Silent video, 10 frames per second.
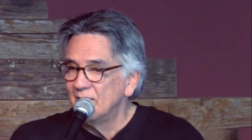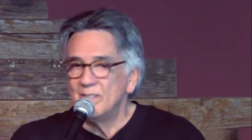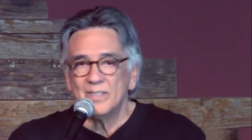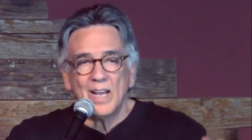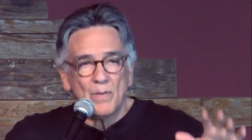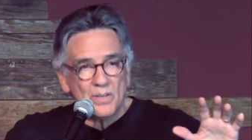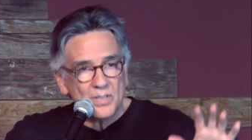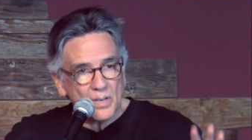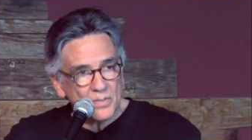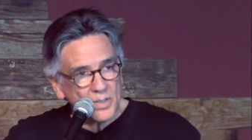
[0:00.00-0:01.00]
to just allow
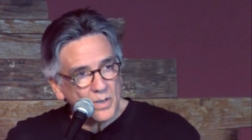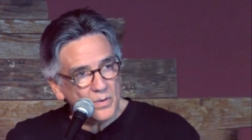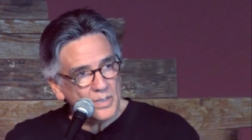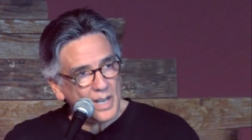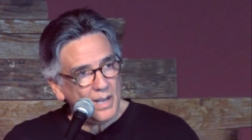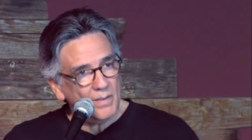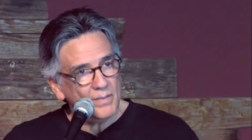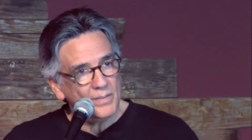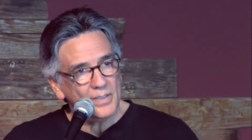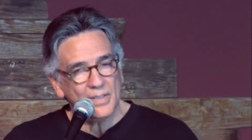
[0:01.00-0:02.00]
ourselves to go
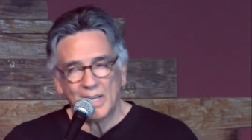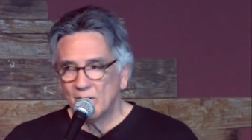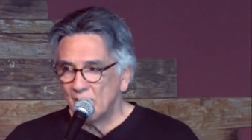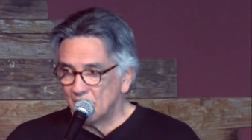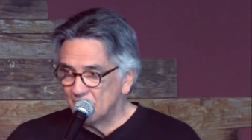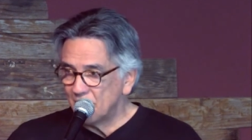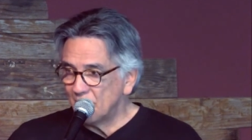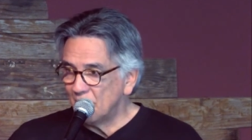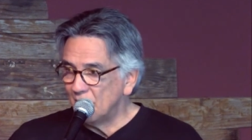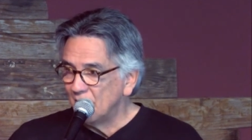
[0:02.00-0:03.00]
down to that ground
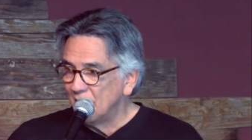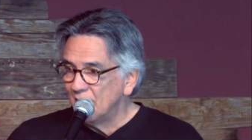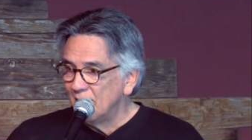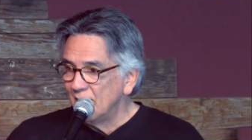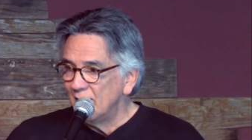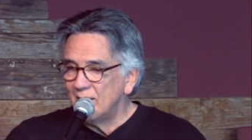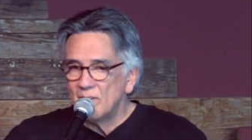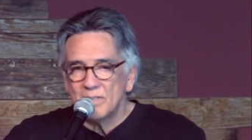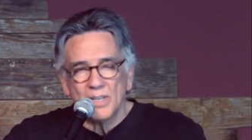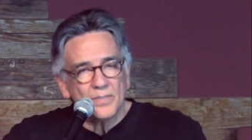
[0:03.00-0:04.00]
zero,
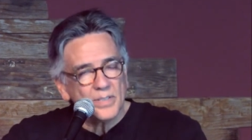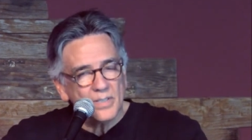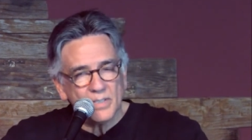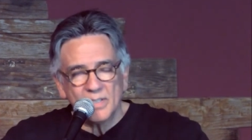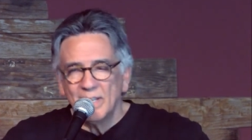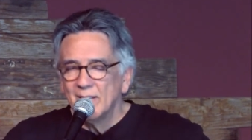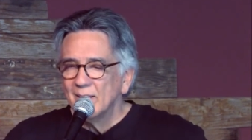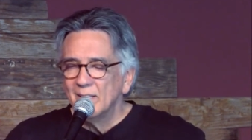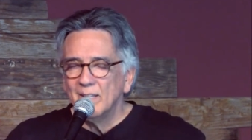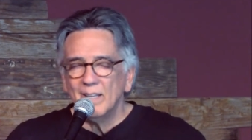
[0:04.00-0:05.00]
allow ourselves to just
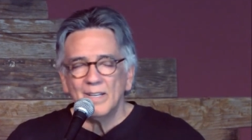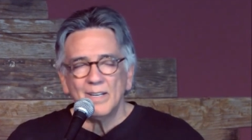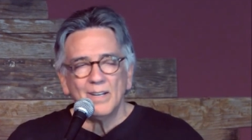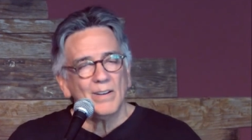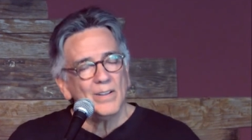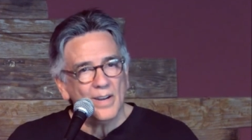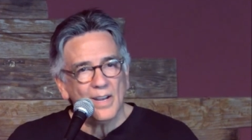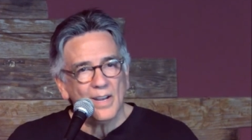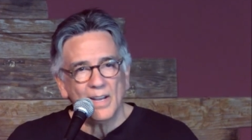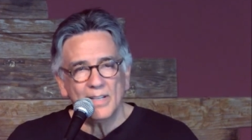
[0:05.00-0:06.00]
let all the
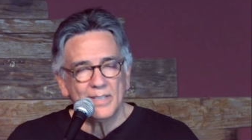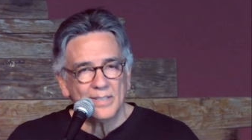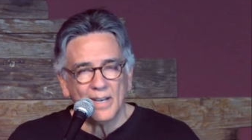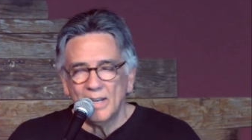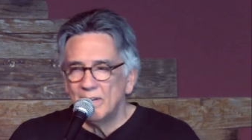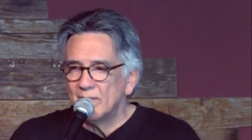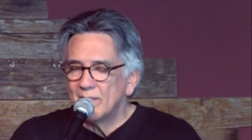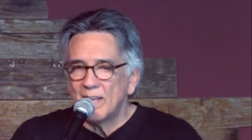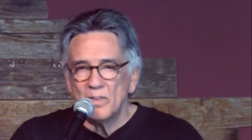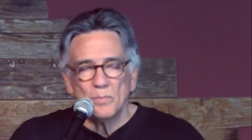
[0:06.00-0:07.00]
air out of the
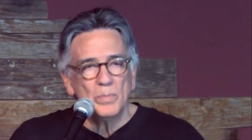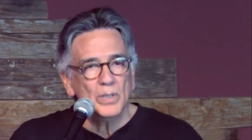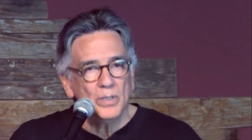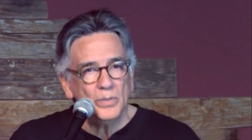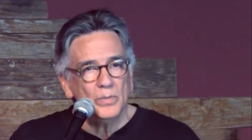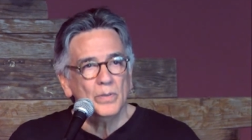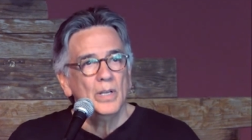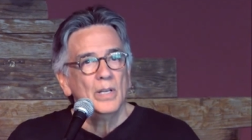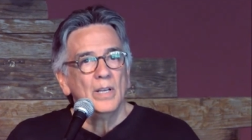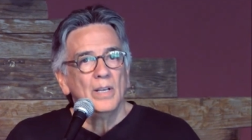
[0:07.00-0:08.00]
tires, out of the balloon,
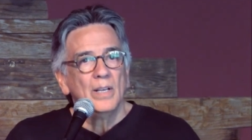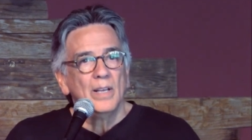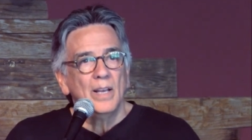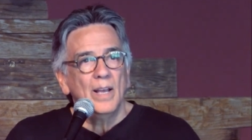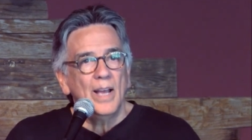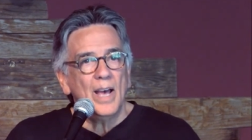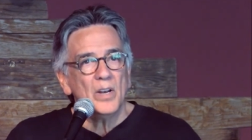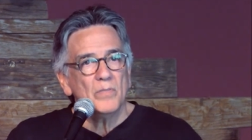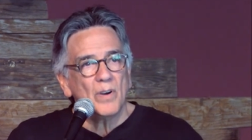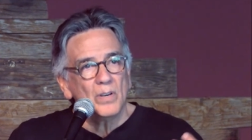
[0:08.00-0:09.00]

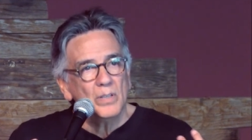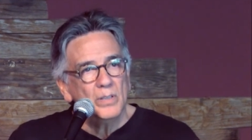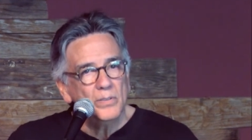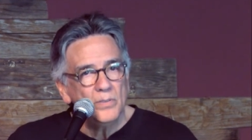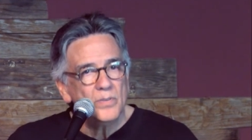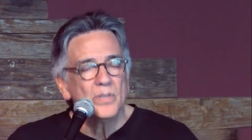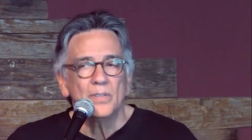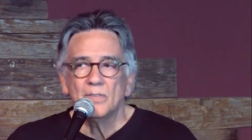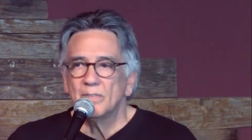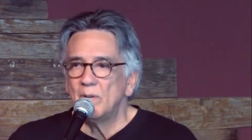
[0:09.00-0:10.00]
out of our
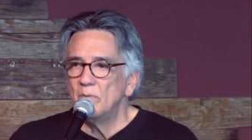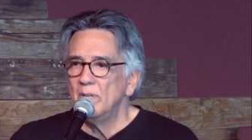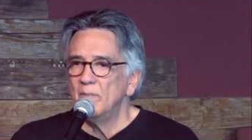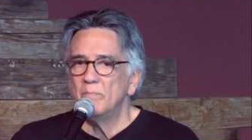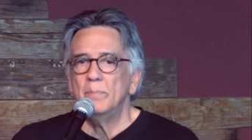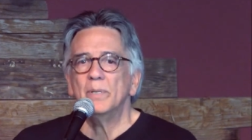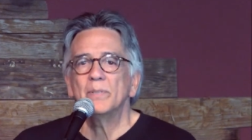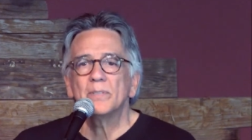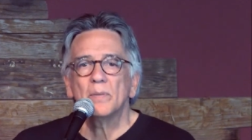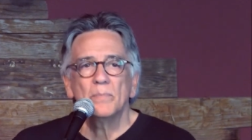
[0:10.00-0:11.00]
illusions that we have built
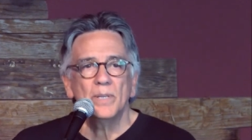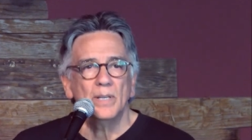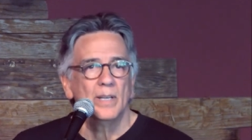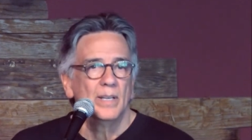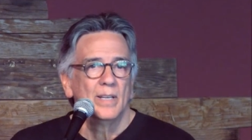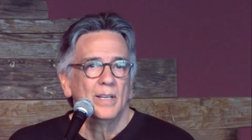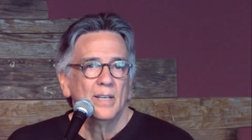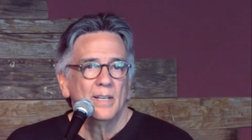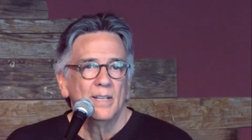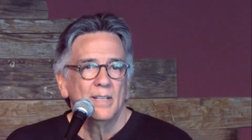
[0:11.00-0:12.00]
something
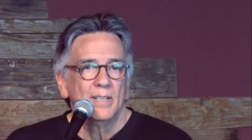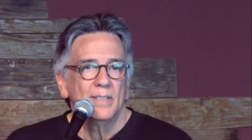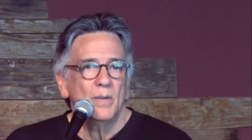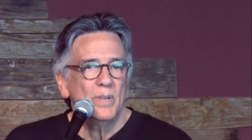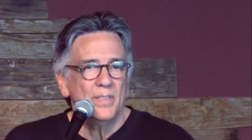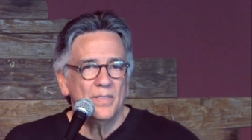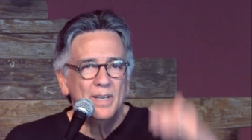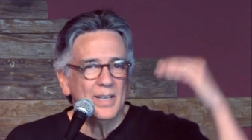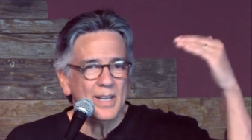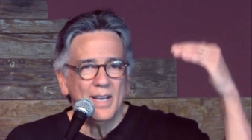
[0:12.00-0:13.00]
that we
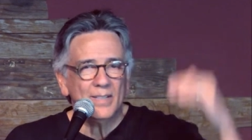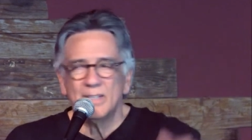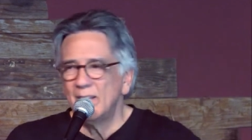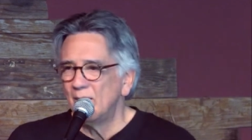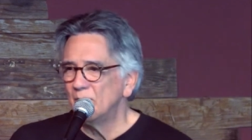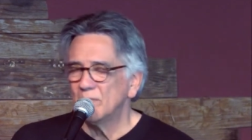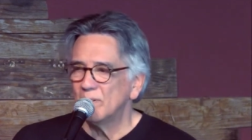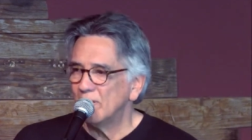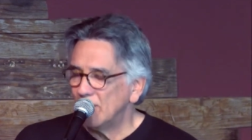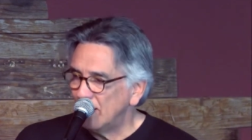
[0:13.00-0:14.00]
think adds an hour
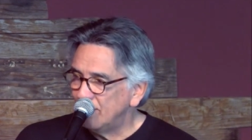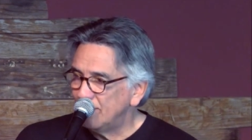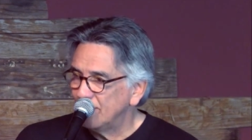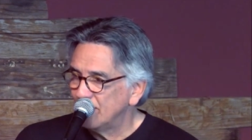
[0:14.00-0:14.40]
to our life,